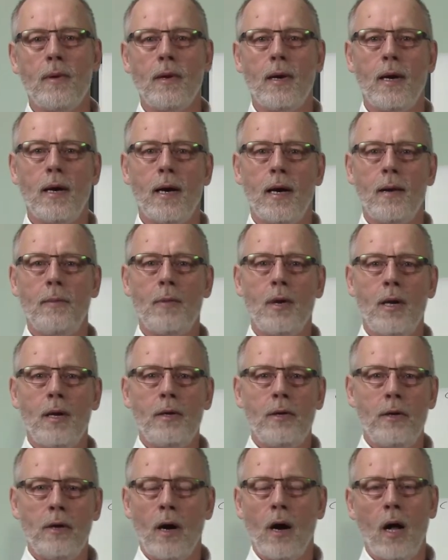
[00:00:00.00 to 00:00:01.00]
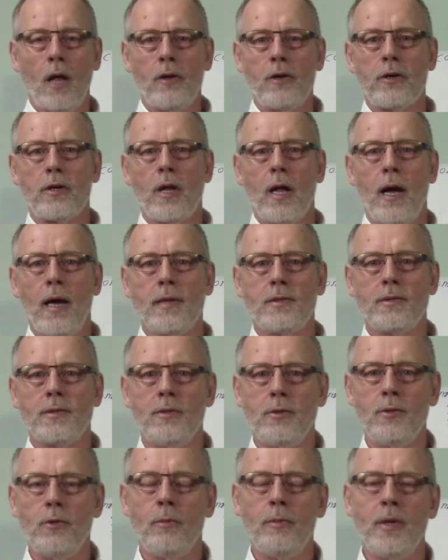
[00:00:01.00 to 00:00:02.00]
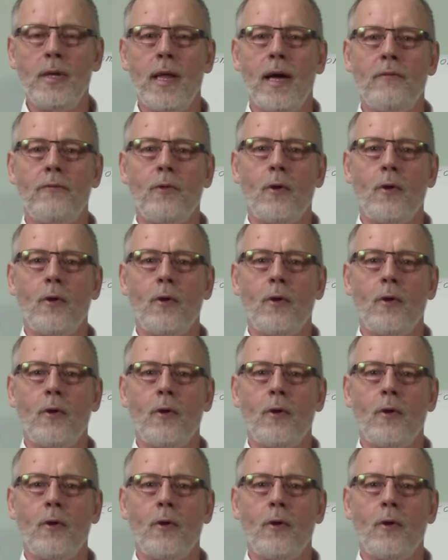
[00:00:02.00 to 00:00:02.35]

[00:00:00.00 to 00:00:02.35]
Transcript: Uh, you, all your clients, you won't be that